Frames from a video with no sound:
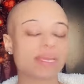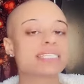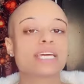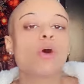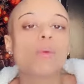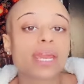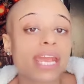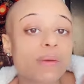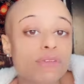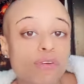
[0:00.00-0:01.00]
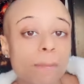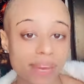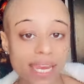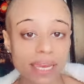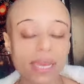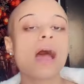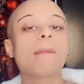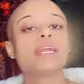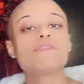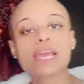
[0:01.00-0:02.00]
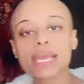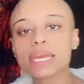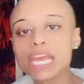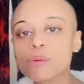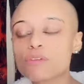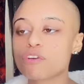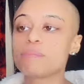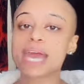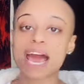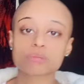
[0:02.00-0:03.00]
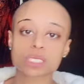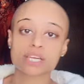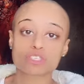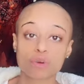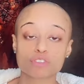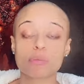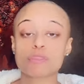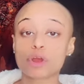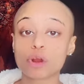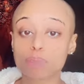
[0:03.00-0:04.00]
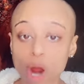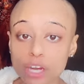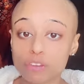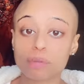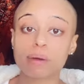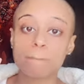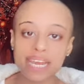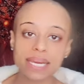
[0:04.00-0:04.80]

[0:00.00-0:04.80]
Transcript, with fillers: because they don't want to hear it from me but if they can hear it from an outside source from a third party from a